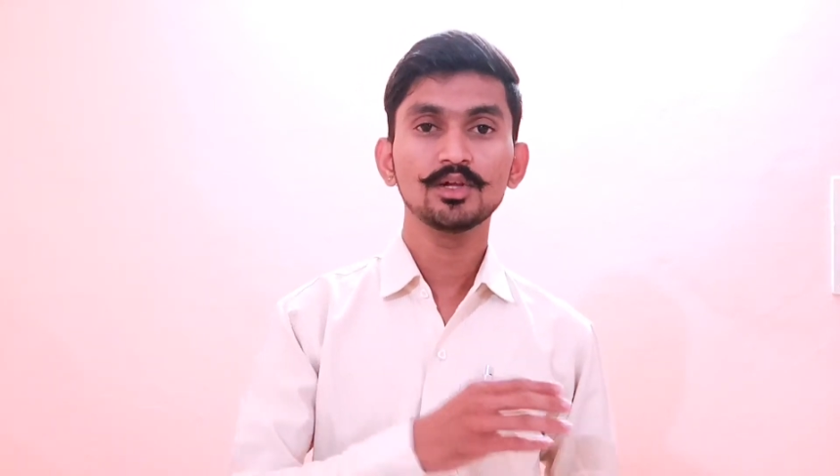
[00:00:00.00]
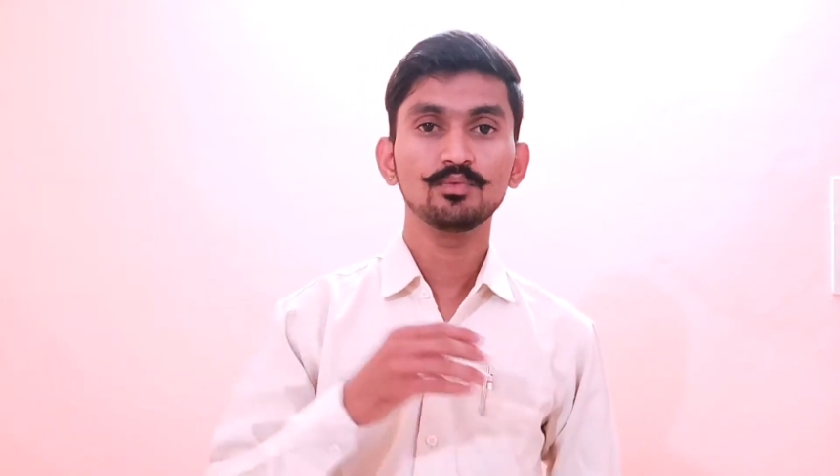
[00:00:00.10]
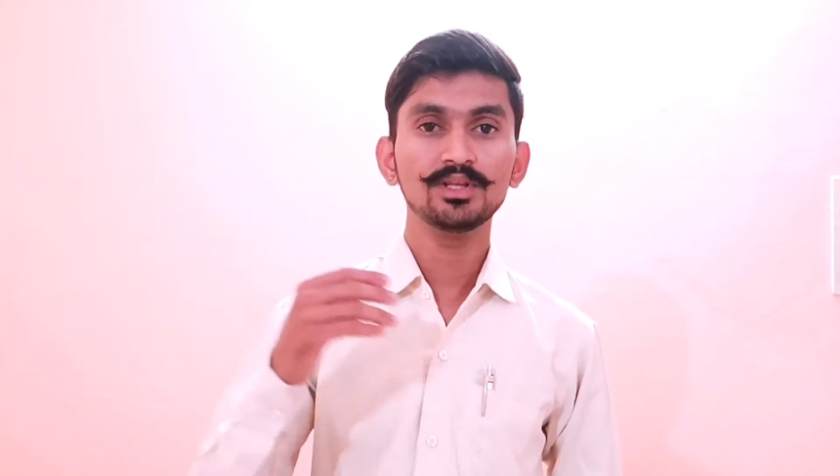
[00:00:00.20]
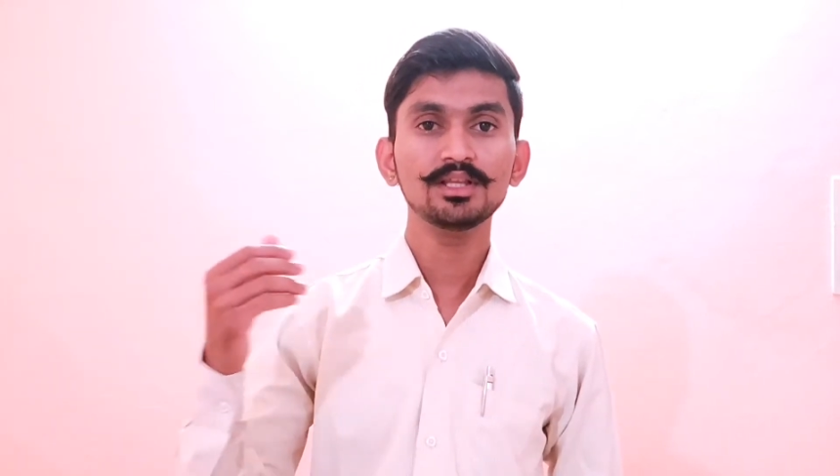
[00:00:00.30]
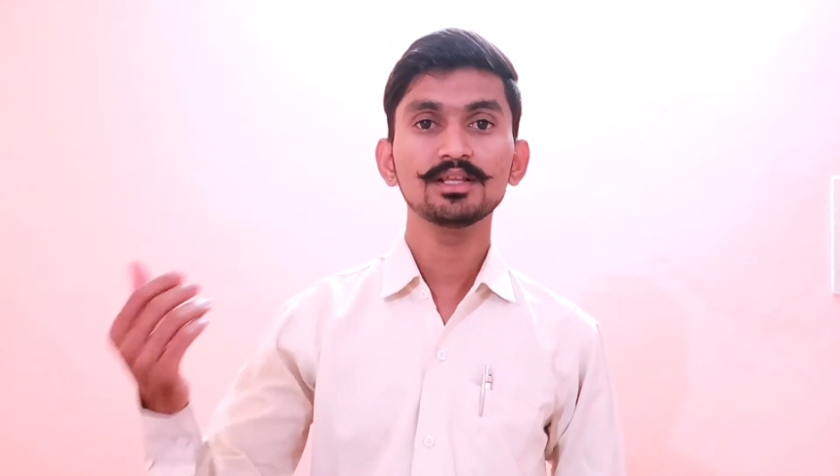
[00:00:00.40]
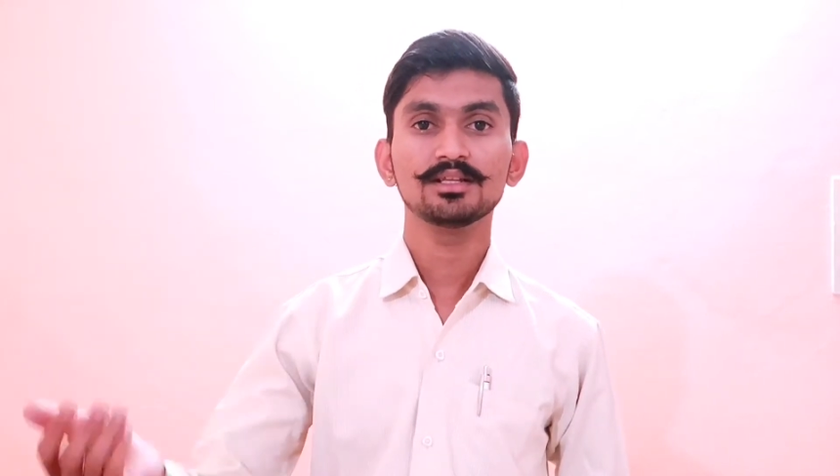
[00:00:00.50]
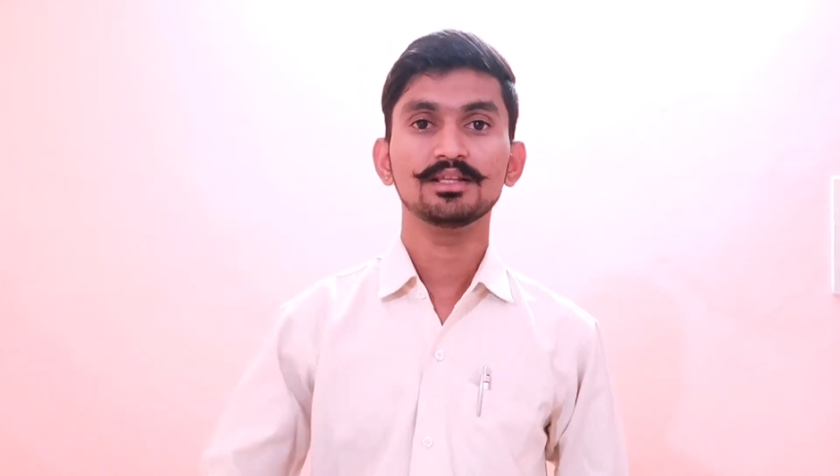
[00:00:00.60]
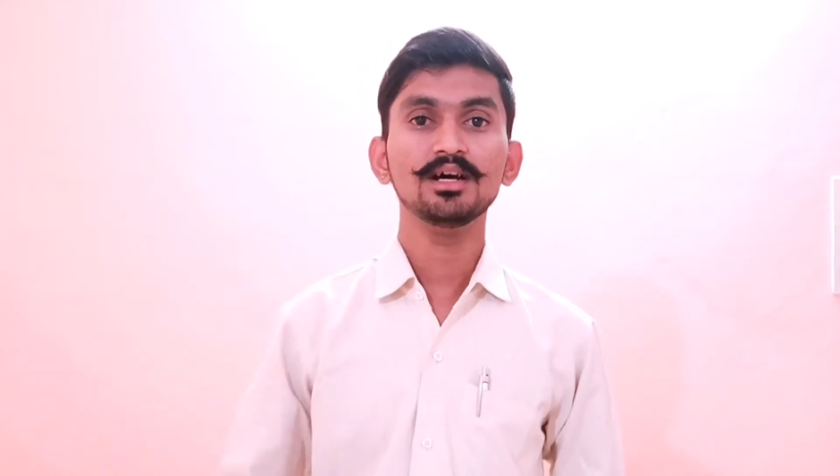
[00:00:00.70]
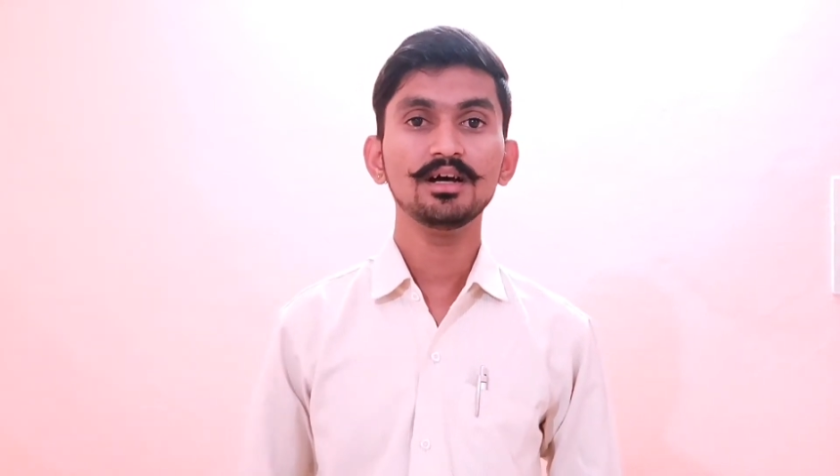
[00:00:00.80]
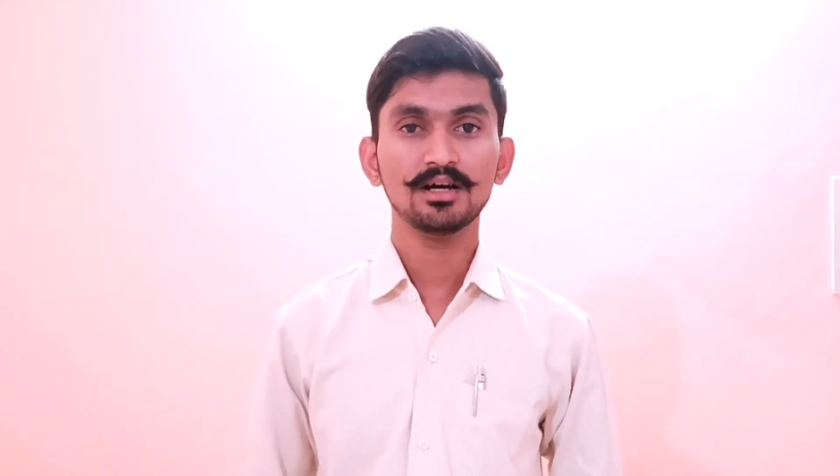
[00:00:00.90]
with
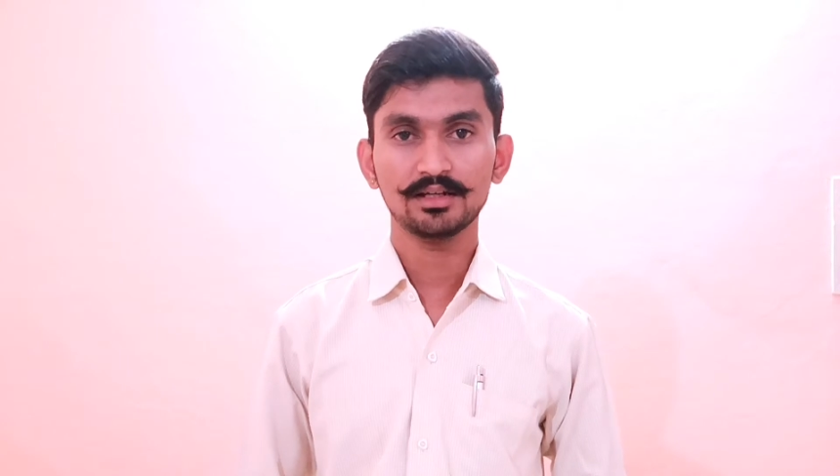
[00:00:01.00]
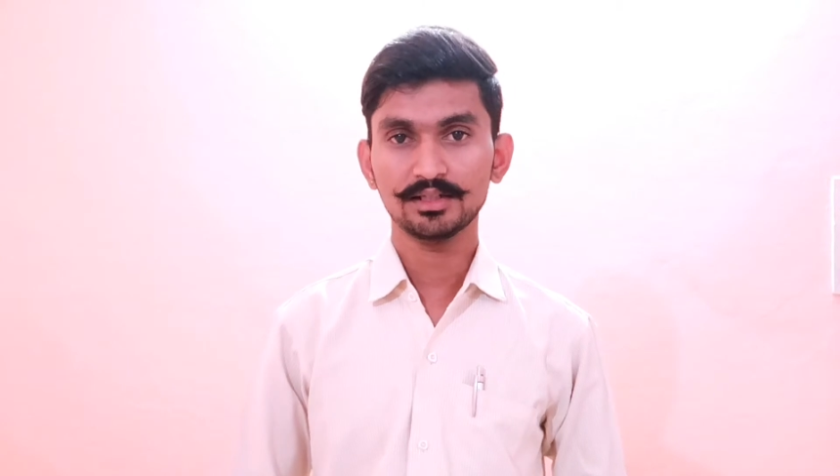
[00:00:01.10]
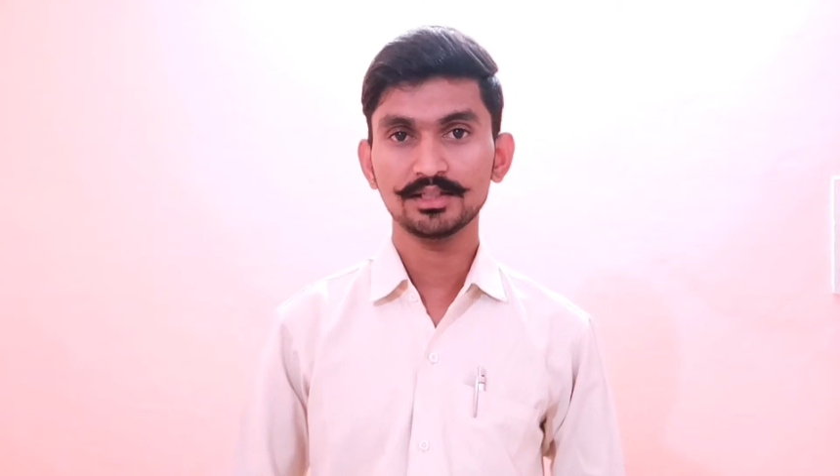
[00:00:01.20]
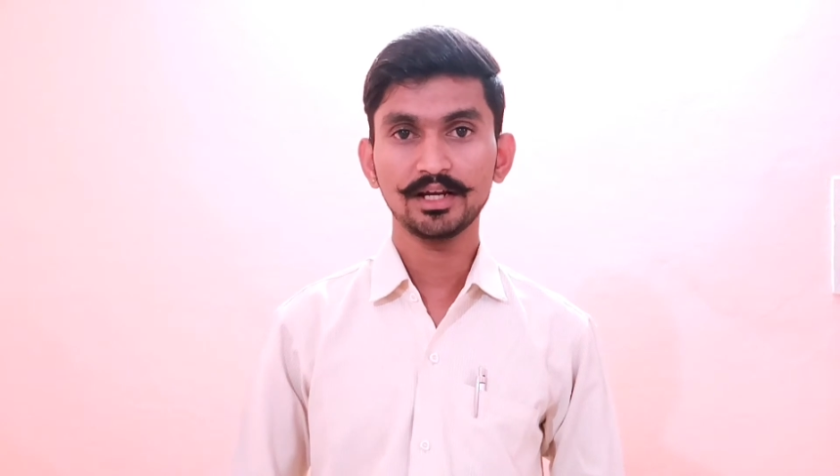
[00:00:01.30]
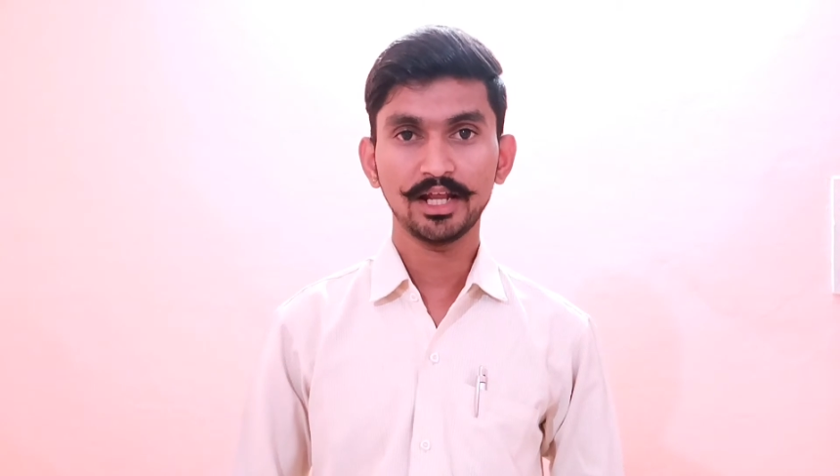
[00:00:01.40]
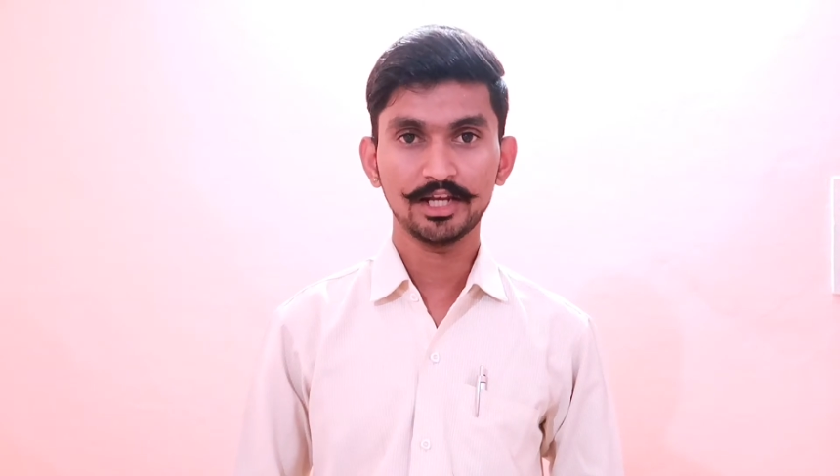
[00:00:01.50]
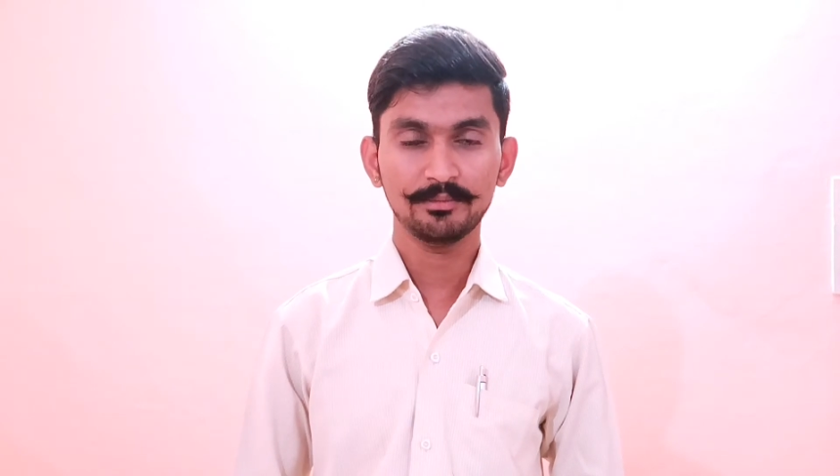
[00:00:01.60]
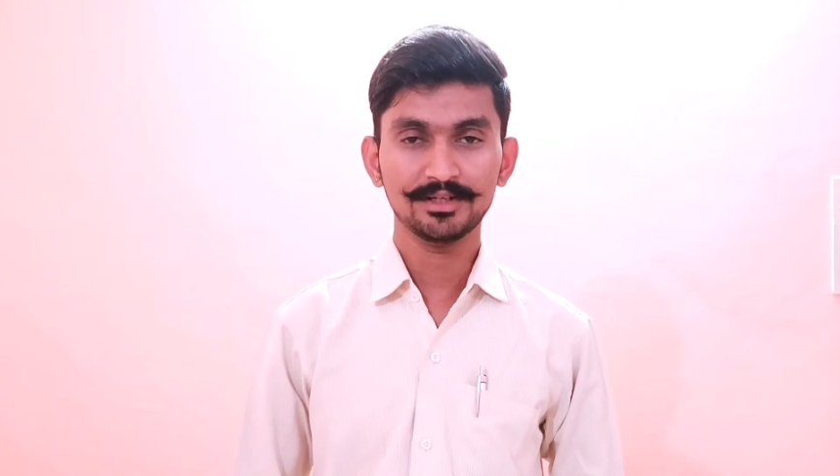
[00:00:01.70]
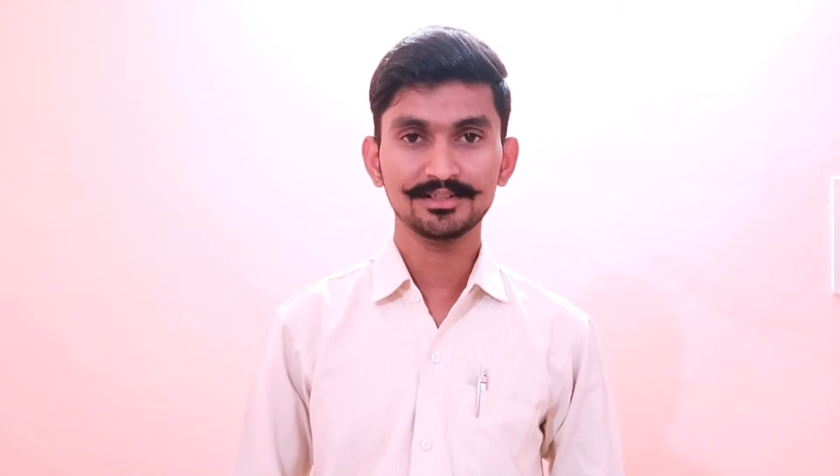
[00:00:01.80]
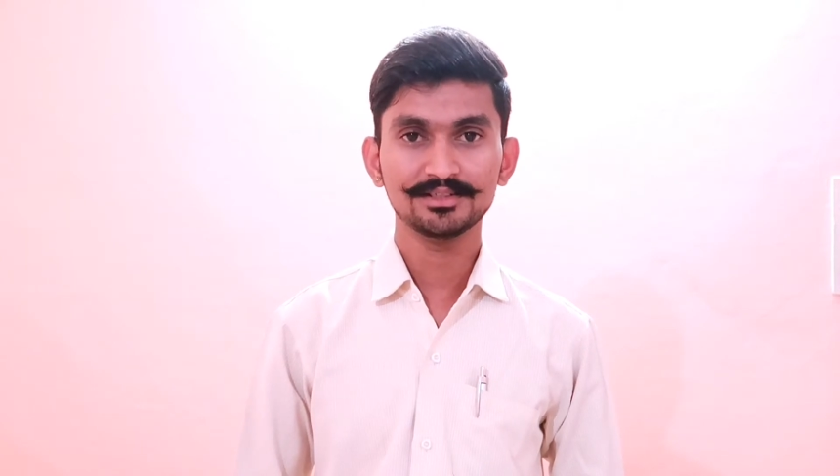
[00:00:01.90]
the another
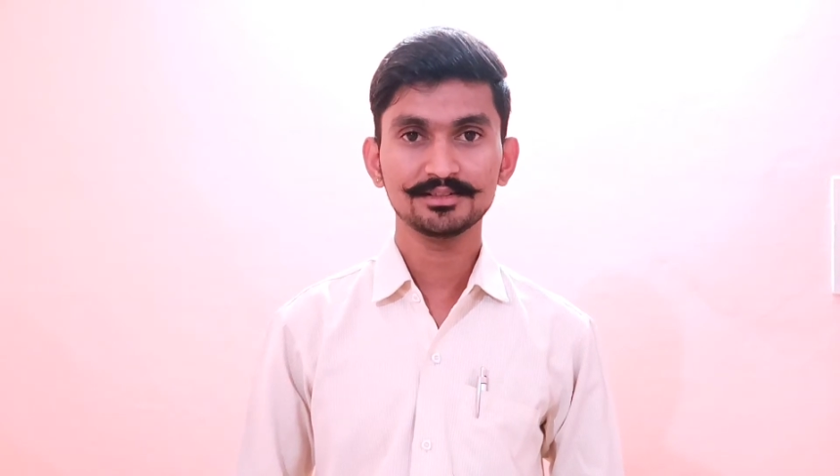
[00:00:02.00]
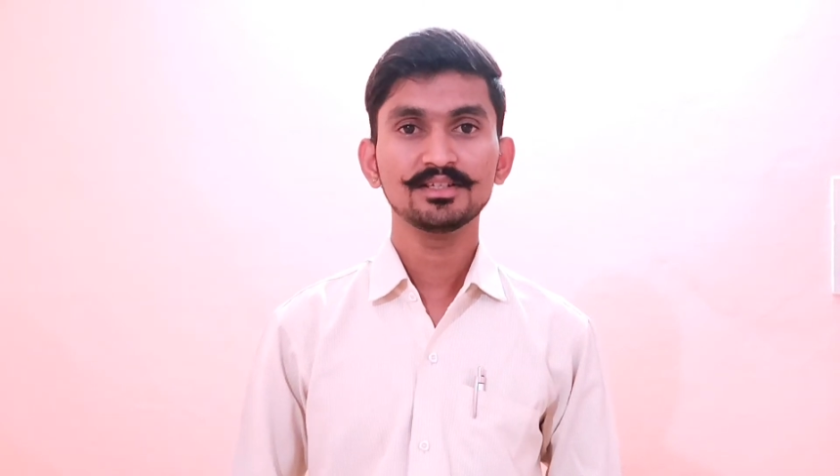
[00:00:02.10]
element.